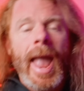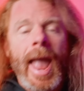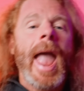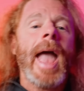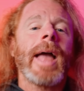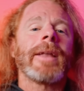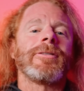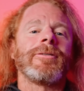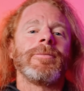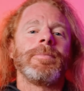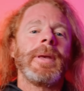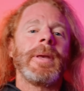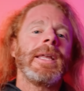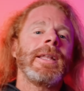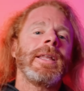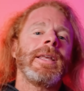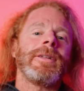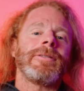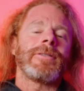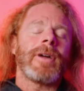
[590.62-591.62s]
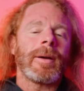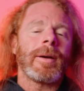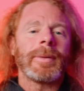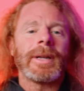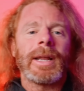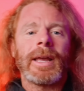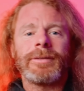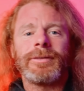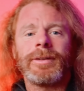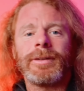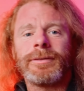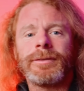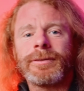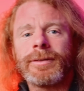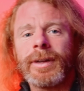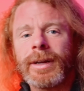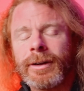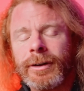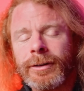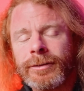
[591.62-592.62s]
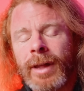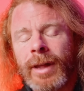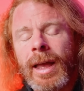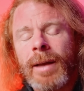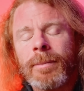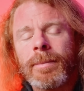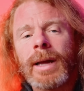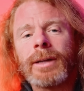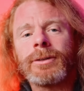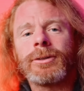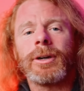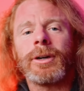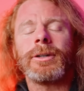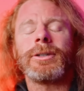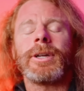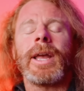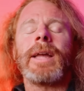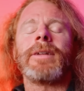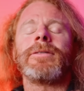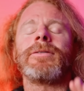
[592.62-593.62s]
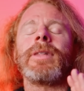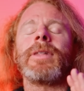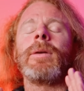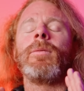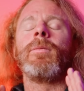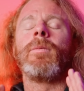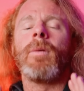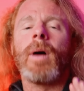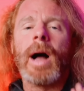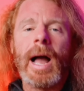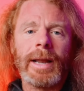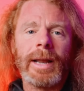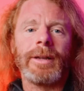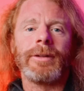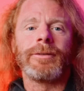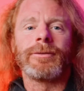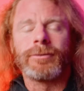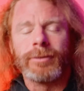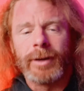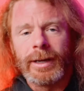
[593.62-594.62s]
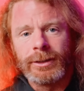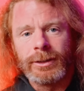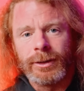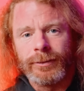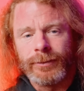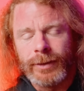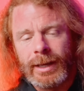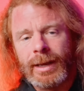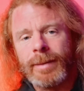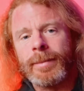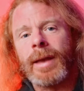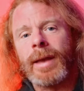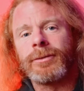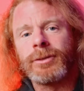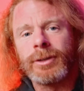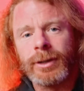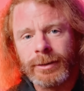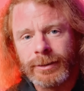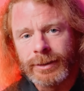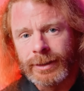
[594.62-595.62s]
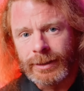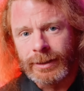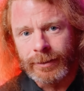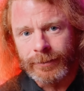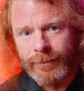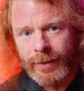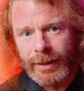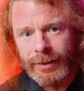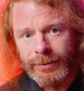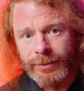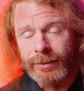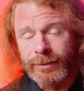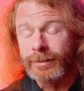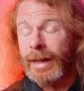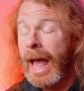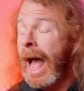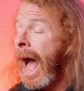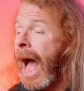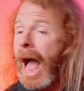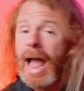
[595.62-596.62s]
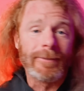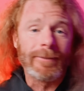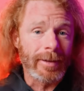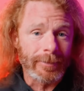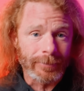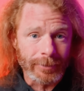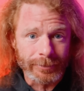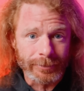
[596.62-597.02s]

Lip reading: Hats, beanies, harmonizing stickers. BondCharge has the widest range of EMF shielding devices I've ever